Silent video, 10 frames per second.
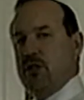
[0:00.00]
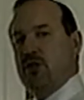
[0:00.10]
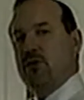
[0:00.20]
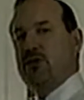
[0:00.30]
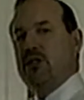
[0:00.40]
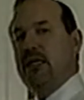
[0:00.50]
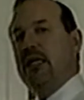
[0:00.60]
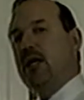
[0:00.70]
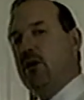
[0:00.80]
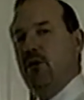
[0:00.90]
that you'll see,
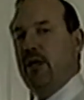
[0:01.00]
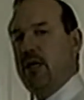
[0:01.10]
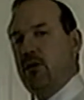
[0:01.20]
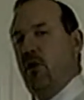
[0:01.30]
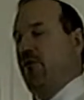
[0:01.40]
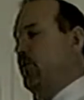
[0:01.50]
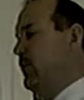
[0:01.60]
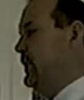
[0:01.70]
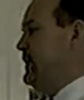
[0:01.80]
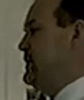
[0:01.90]
including endorphin
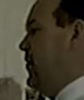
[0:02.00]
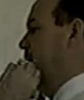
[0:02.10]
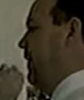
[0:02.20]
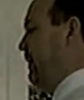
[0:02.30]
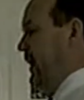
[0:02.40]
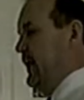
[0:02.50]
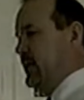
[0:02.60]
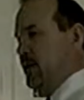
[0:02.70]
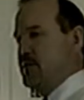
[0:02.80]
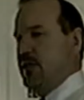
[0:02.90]
release. The
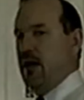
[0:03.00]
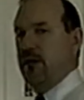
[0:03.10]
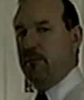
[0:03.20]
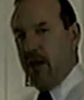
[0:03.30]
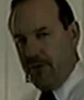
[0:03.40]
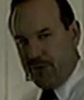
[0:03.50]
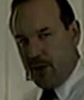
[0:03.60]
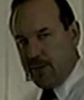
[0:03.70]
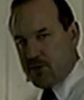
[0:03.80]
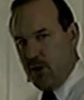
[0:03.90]
head comes down, the mouth
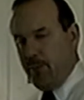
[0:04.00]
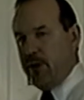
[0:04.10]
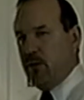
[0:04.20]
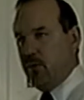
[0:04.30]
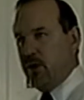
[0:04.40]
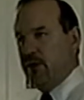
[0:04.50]
drops open, and we're